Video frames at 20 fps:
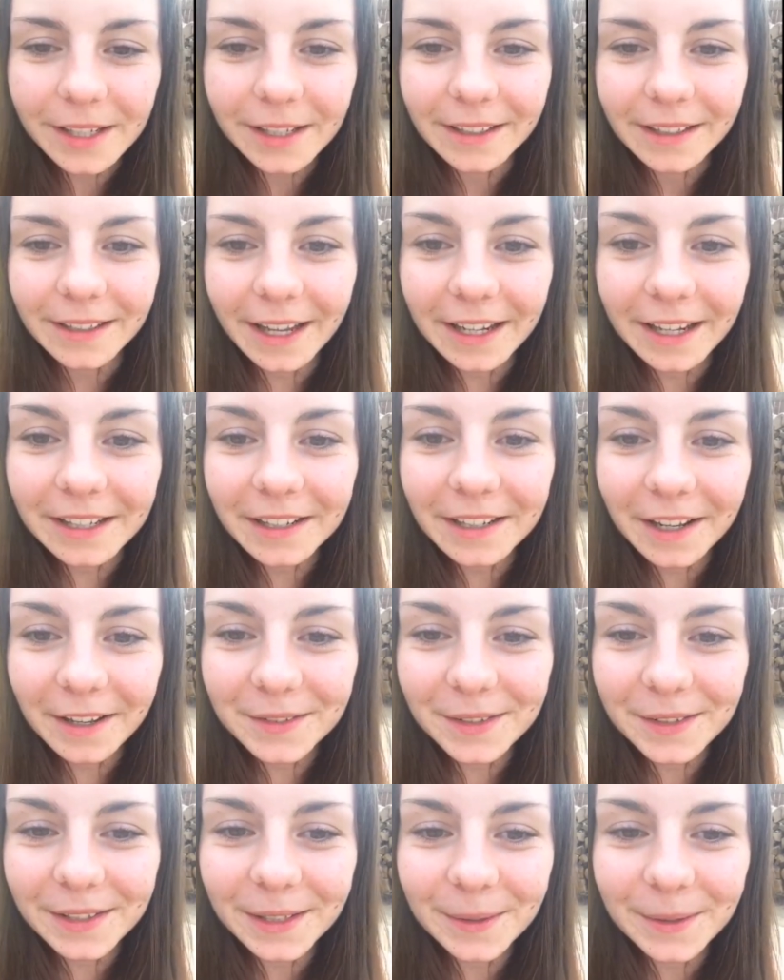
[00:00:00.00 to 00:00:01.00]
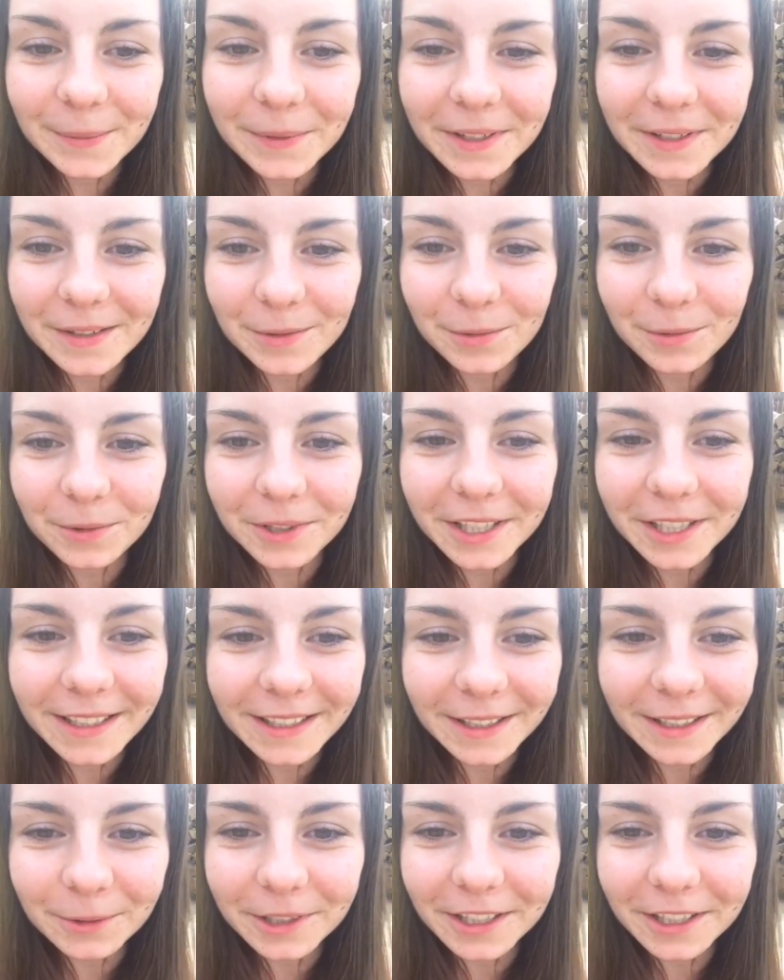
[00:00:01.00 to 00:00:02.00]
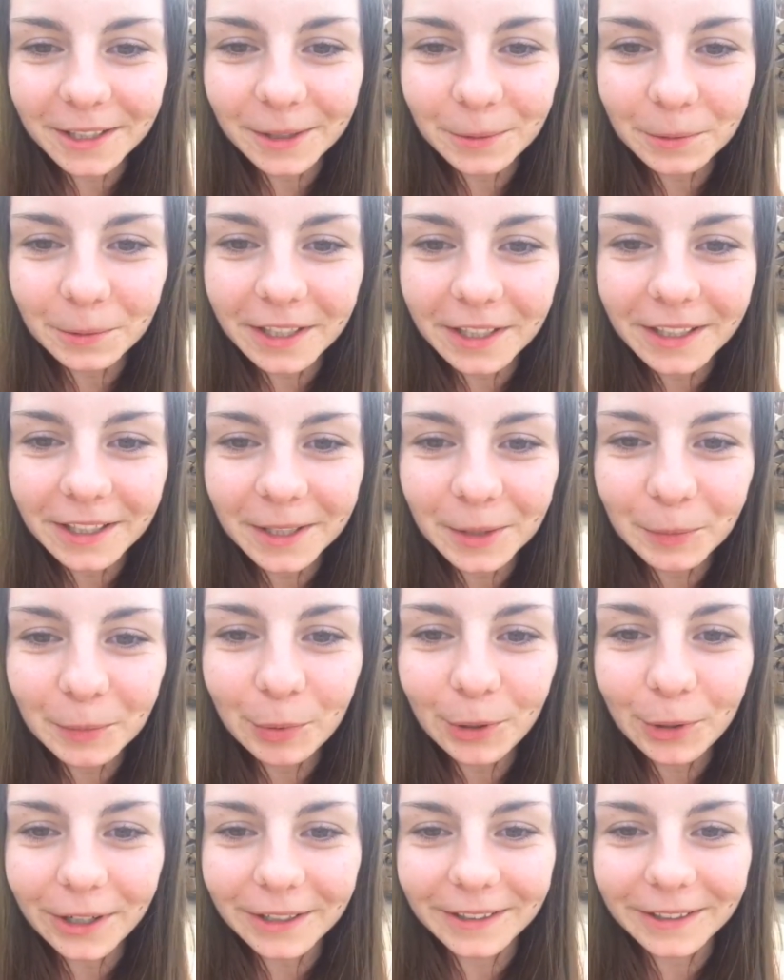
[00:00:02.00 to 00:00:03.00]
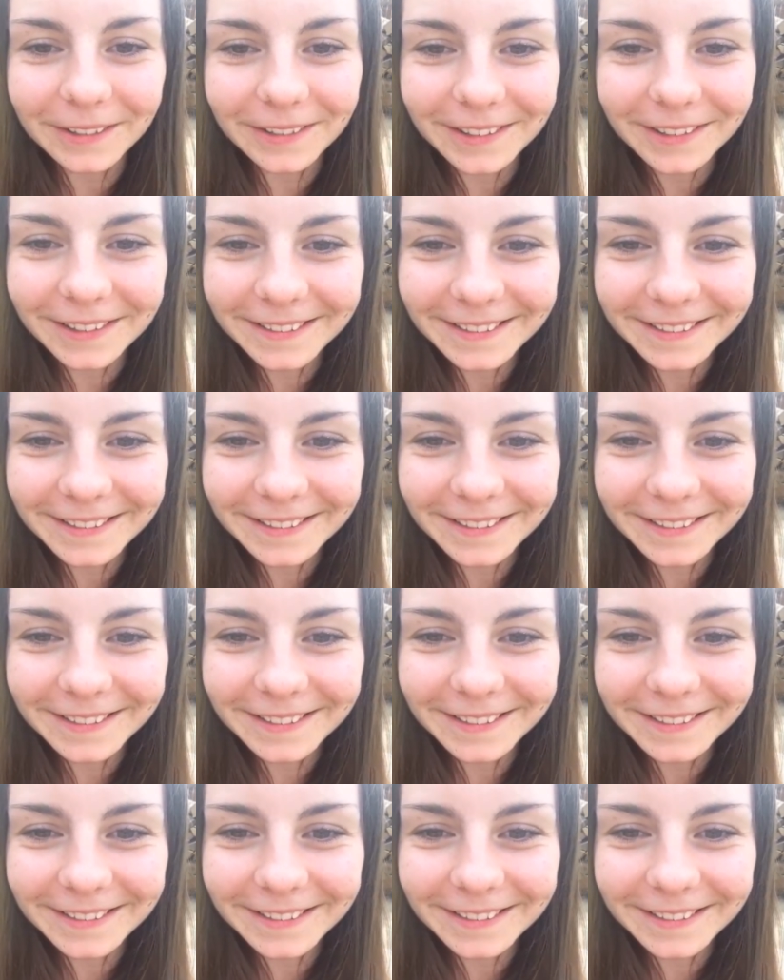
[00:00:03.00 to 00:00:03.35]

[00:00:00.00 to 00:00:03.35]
getting enough sleep is really, really, really important.